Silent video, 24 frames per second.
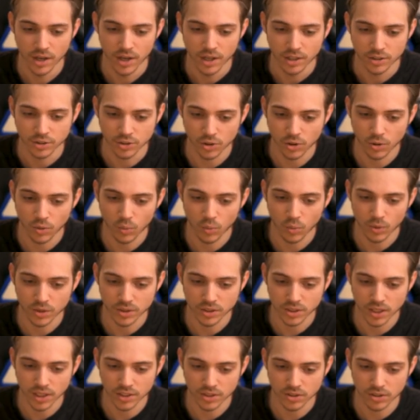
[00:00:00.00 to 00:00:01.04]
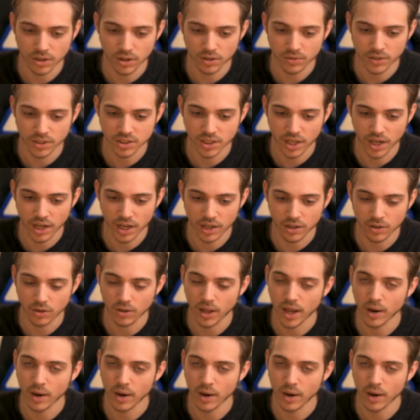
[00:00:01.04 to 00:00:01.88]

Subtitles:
So once I saw this candle,